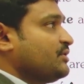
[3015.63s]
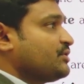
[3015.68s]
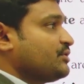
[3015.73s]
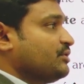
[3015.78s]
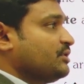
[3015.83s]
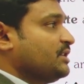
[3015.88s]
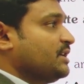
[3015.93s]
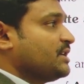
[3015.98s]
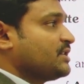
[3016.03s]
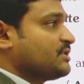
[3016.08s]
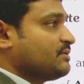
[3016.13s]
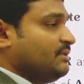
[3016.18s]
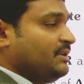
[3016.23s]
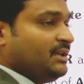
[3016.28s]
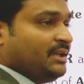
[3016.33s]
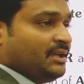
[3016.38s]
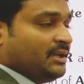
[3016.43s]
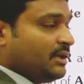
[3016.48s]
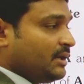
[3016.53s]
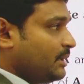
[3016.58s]
So that's why
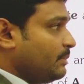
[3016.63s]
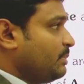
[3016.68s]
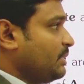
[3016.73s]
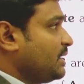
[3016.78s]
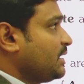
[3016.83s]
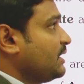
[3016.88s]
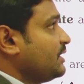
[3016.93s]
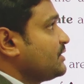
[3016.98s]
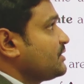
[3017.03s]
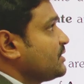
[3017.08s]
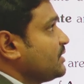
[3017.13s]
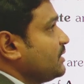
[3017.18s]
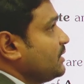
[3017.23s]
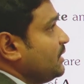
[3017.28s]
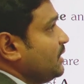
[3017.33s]
replication.